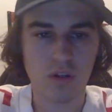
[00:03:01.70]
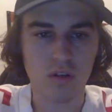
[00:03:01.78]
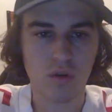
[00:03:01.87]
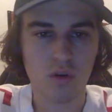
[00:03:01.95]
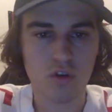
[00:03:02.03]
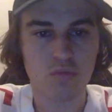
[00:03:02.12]

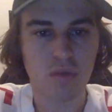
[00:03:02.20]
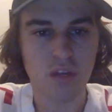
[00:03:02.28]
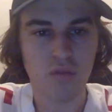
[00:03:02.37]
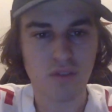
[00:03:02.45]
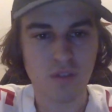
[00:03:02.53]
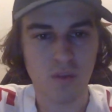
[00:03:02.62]
Lenore, who's
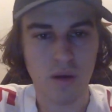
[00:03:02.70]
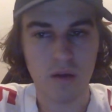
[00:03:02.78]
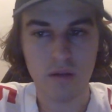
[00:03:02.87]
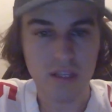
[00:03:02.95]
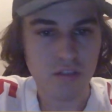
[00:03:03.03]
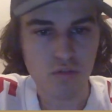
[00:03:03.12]
played really
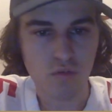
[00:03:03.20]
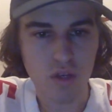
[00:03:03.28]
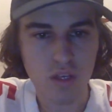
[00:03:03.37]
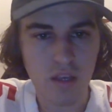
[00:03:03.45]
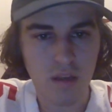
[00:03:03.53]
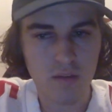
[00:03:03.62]
well. He's a
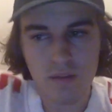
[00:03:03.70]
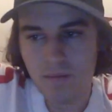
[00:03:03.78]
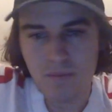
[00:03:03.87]
rookie.